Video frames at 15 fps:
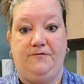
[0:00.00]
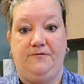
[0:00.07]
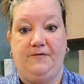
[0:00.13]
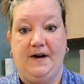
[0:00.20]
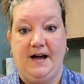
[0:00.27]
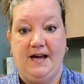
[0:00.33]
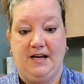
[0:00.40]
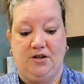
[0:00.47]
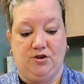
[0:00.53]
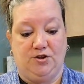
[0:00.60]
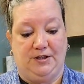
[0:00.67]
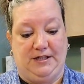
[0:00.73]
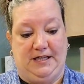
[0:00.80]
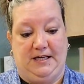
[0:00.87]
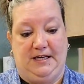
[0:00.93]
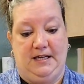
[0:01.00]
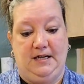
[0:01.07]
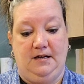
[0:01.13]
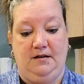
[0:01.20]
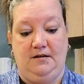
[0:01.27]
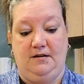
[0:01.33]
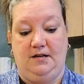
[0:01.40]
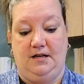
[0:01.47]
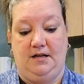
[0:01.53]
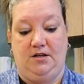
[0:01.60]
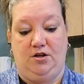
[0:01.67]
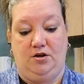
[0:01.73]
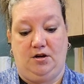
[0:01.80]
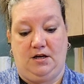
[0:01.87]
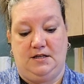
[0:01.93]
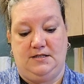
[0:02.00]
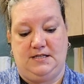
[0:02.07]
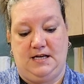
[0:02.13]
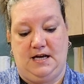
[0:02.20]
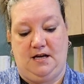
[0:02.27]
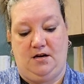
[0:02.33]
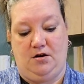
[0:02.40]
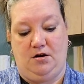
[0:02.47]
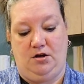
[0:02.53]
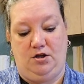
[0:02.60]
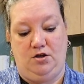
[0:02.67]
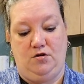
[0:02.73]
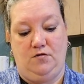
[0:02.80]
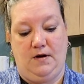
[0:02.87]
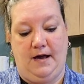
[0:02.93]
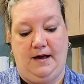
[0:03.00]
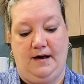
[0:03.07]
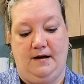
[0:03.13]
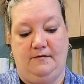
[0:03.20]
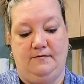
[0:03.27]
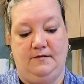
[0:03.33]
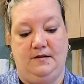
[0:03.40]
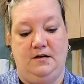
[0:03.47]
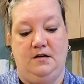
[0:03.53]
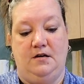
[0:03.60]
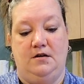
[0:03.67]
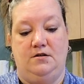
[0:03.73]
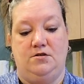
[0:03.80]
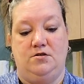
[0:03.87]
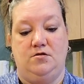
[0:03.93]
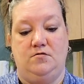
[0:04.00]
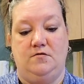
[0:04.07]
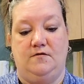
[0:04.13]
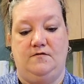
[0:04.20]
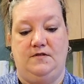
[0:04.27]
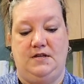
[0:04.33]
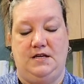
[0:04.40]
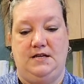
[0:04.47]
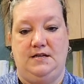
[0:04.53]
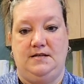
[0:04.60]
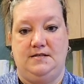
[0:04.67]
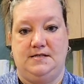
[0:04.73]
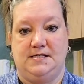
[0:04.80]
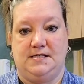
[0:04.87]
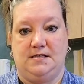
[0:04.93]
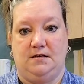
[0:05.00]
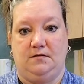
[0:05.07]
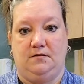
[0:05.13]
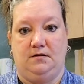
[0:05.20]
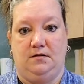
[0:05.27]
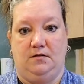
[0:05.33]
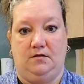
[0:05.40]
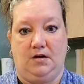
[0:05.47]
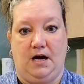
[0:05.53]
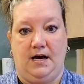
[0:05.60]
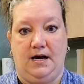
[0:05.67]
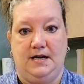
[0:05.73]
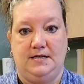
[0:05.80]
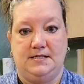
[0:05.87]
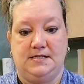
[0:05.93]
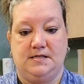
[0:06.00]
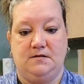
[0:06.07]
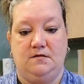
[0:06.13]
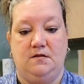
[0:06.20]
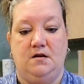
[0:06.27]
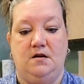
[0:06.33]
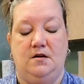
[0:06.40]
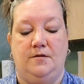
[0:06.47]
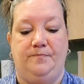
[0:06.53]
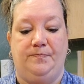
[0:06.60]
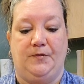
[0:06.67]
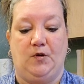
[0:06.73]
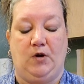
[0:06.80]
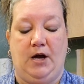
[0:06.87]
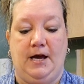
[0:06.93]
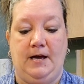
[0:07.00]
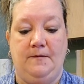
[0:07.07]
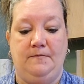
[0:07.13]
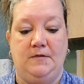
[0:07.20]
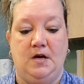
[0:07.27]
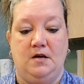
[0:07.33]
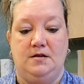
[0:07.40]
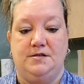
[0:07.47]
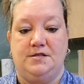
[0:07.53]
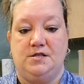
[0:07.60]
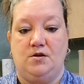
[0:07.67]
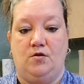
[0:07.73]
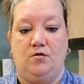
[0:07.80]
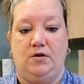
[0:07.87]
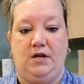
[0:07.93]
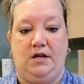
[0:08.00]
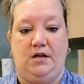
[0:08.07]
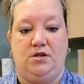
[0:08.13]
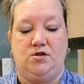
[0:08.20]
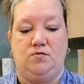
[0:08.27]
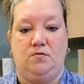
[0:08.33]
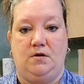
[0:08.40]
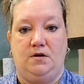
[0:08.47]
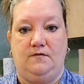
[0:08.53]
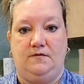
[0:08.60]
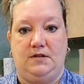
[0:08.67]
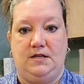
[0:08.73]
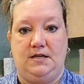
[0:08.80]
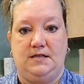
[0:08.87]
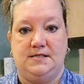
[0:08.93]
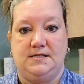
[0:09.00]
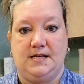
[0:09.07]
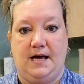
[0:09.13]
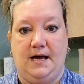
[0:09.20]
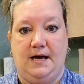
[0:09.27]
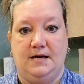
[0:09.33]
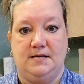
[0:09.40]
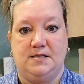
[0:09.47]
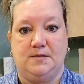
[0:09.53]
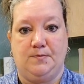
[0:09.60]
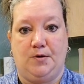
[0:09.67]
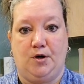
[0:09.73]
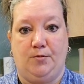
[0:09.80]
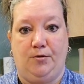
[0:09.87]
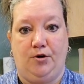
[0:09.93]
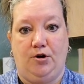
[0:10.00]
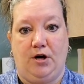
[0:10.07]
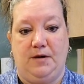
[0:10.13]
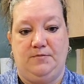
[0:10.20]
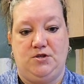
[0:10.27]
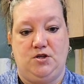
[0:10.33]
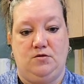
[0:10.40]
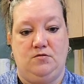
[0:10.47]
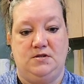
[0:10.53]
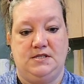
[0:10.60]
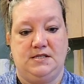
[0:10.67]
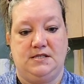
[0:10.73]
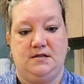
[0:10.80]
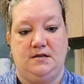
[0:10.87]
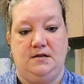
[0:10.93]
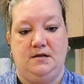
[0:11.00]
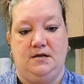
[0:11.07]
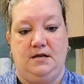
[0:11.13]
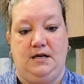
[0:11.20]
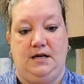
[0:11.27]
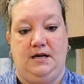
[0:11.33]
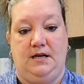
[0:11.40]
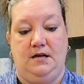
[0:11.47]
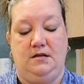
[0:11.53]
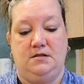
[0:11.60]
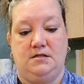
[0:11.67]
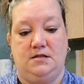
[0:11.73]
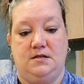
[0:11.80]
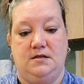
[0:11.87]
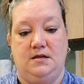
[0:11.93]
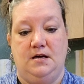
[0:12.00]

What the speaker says: finally, in your container, you have 2 of these little guys. Okay, so each one of these has purple grape juice in it,